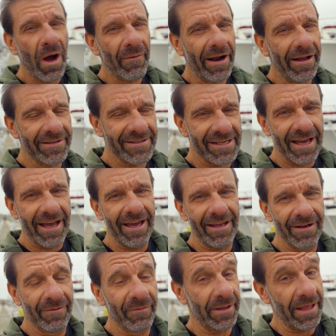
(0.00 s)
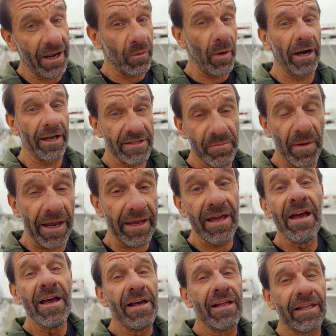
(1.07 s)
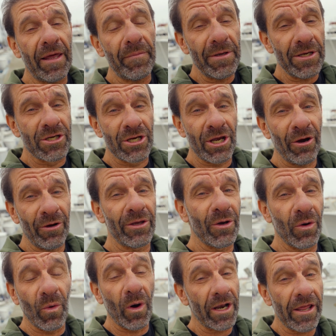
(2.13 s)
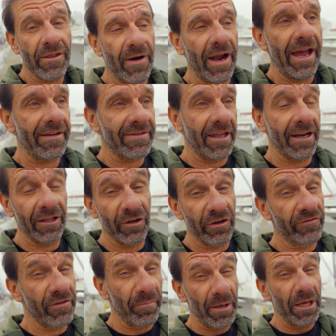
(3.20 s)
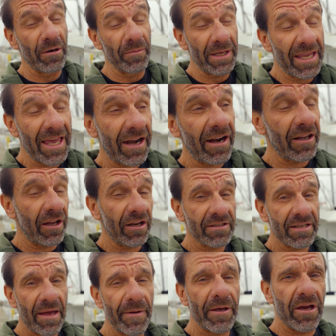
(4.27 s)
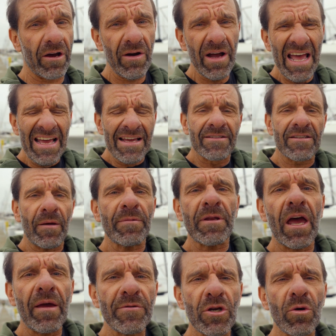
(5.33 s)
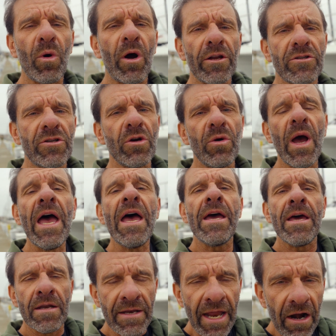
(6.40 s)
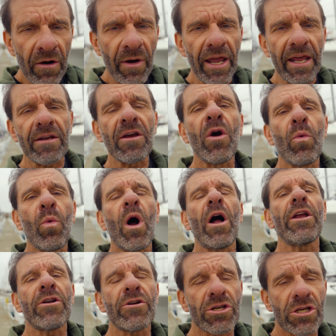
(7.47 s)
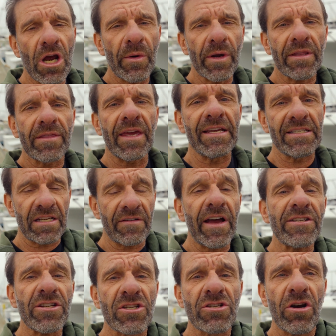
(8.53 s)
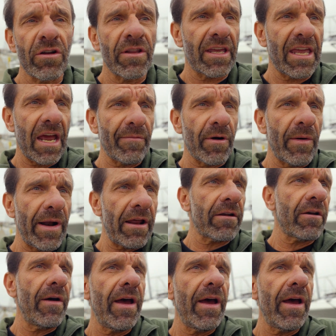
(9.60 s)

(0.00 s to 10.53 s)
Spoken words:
While we're outside without a wireless mic, let me show you one other hack that I learned from Peter McKinnon a long time ago. Sometimes you want to narrate while you're showing things. And if I just turn the camera around and